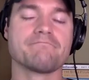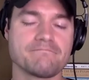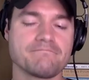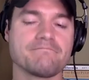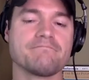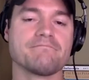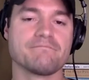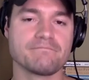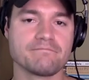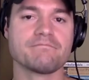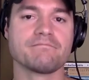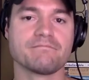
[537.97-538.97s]

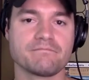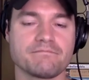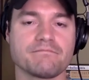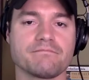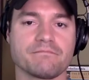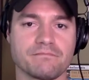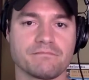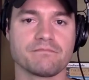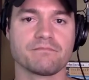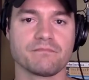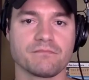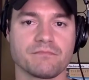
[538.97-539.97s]

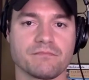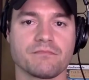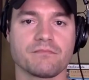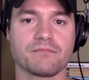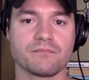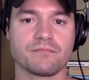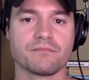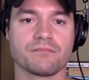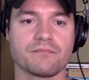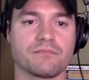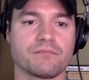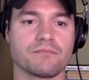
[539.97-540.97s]

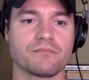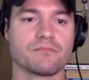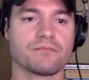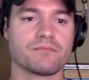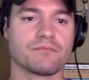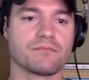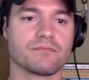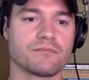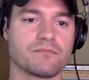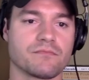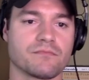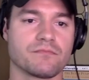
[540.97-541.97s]

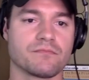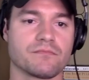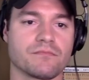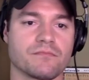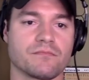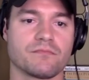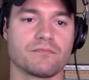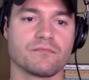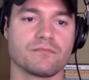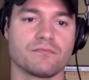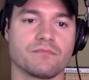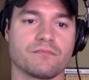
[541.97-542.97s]

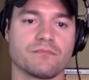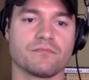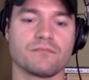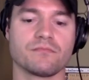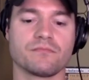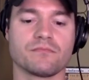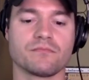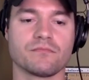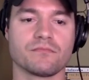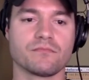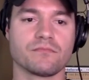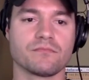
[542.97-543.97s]

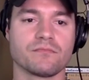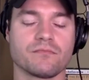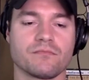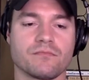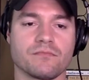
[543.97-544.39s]
[no speech]